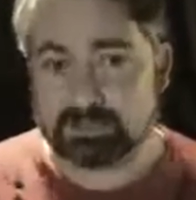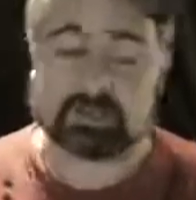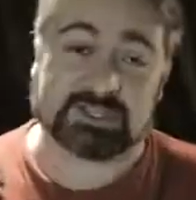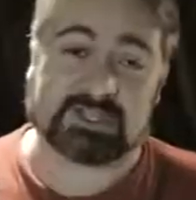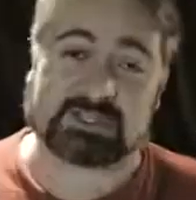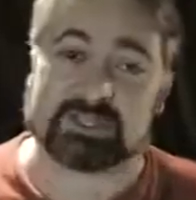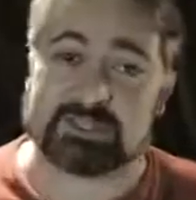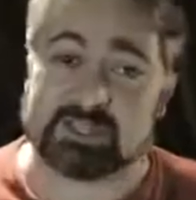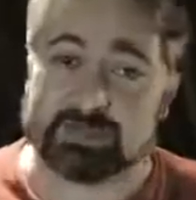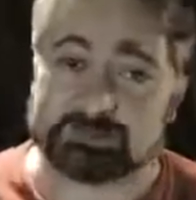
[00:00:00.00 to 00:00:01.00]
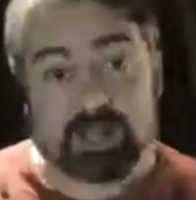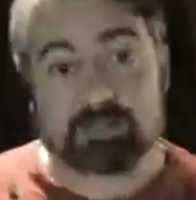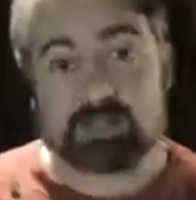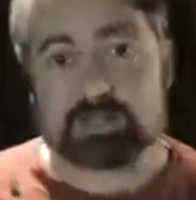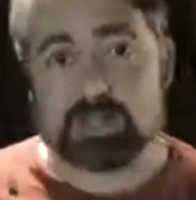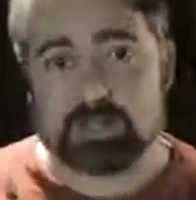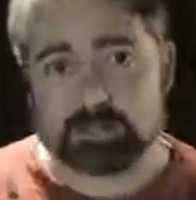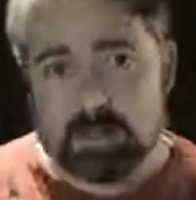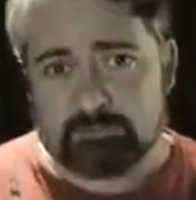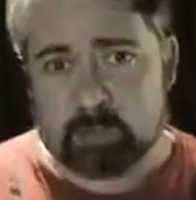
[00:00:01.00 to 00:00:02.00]
Devices like this, anyway. I like that it's got a
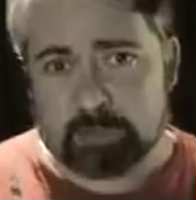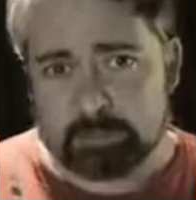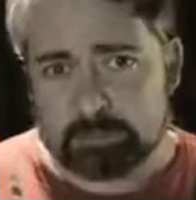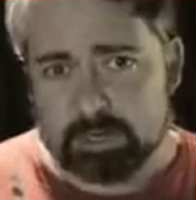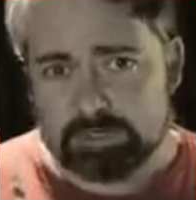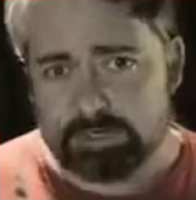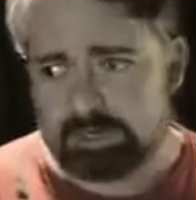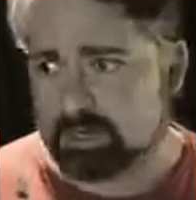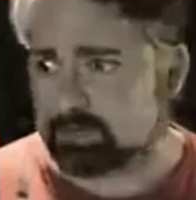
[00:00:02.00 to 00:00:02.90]
nice, powerful quad-core processor.